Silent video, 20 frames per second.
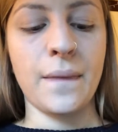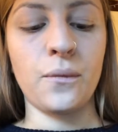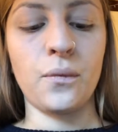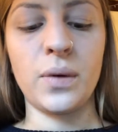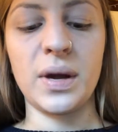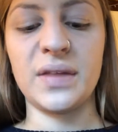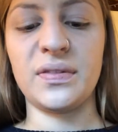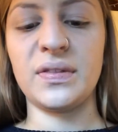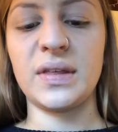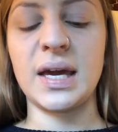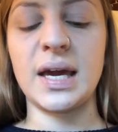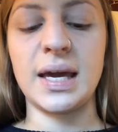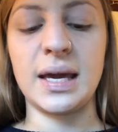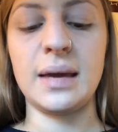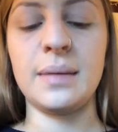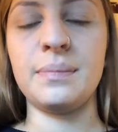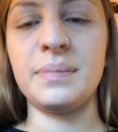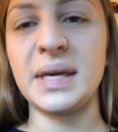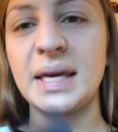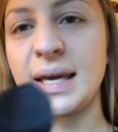with
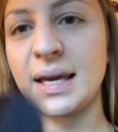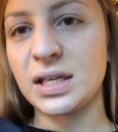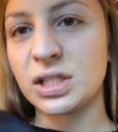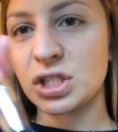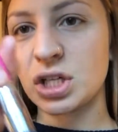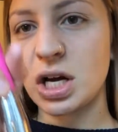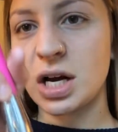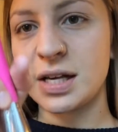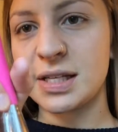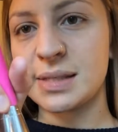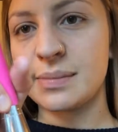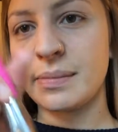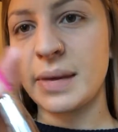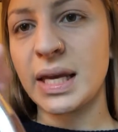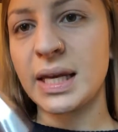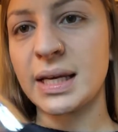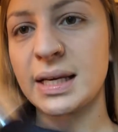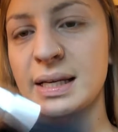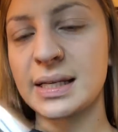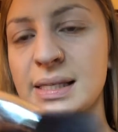a BH
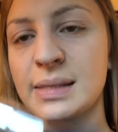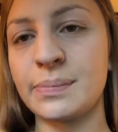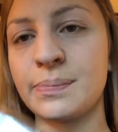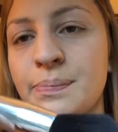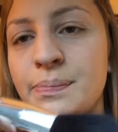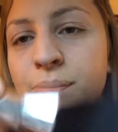Cosmetics